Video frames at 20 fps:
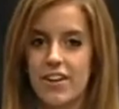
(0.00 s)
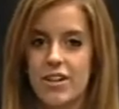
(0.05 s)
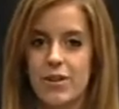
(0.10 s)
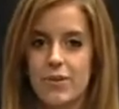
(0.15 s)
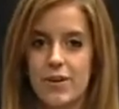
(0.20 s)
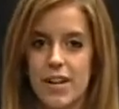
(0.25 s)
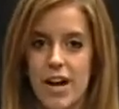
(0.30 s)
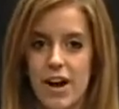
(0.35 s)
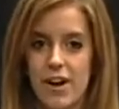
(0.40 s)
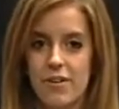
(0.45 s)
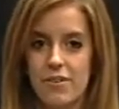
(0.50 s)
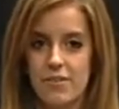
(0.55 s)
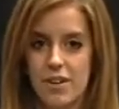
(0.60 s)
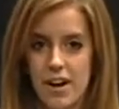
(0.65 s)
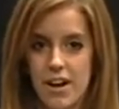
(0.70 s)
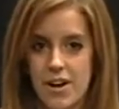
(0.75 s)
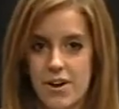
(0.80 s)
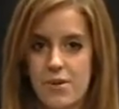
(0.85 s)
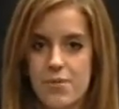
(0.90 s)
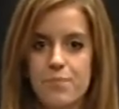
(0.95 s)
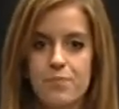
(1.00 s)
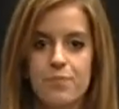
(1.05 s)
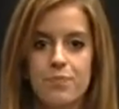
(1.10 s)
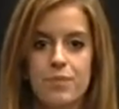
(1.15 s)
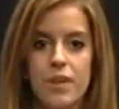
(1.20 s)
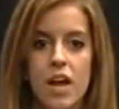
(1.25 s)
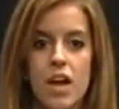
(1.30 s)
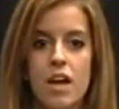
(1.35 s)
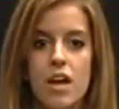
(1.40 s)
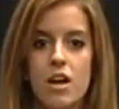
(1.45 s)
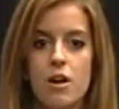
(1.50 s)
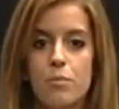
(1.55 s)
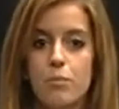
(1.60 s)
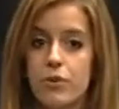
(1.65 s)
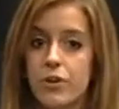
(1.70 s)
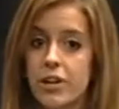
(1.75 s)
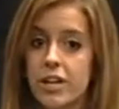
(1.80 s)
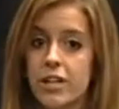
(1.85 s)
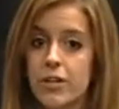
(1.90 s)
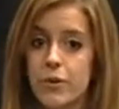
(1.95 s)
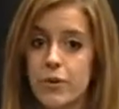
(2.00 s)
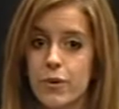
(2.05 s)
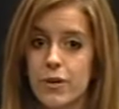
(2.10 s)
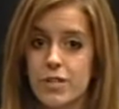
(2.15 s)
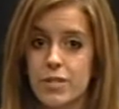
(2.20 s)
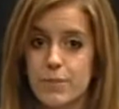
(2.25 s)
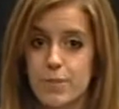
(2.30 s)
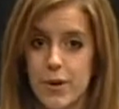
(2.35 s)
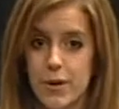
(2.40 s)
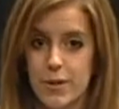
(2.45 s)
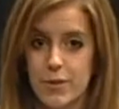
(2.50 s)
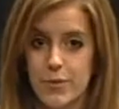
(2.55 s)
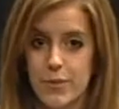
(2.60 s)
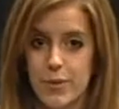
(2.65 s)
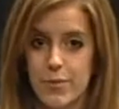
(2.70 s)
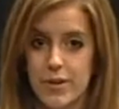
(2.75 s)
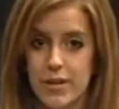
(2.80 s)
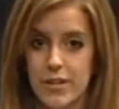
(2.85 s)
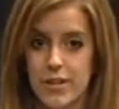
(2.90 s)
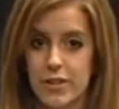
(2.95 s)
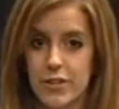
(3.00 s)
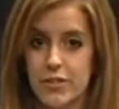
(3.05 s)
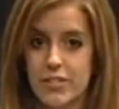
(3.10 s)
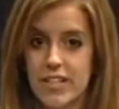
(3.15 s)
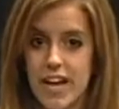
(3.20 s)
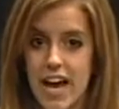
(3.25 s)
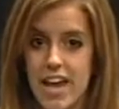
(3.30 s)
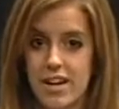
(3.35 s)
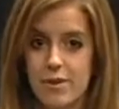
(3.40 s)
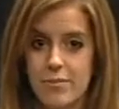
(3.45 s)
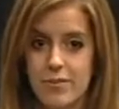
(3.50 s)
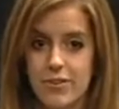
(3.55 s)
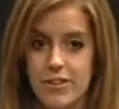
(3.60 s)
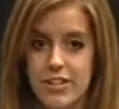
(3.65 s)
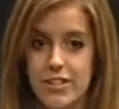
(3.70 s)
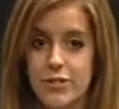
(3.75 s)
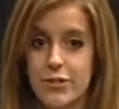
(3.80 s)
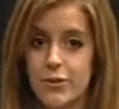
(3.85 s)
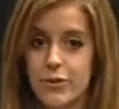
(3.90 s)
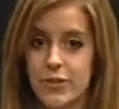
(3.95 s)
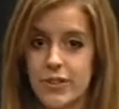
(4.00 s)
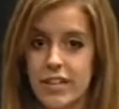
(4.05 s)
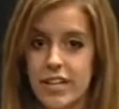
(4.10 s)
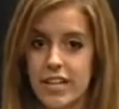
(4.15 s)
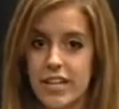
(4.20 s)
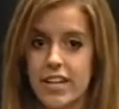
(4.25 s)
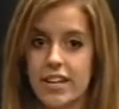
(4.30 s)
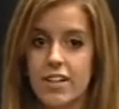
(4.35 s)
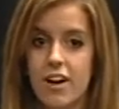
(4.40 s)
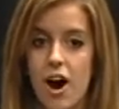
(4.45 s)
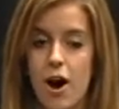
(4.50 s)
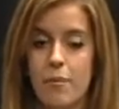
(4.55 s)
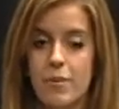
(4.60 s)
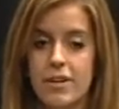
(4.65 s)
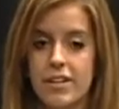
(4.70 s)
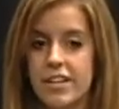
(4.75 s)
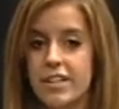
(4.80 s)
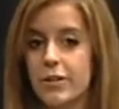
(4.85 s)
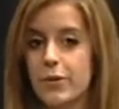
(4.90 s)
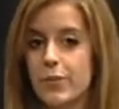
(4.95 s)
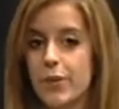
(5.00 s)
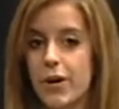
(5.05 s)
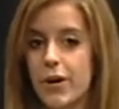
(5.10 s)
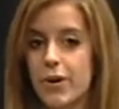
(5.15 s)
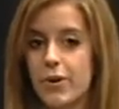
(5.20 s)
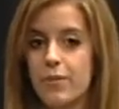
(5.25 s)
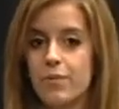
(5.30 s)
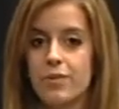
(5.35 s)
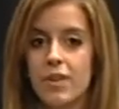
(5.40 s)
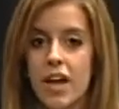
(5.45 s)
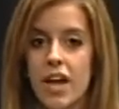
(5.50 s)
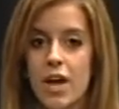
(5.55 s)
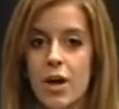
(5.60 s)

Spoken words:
Here we go. Marine Corps spokeswoman Lieutenant Marine Dooley commented, quote,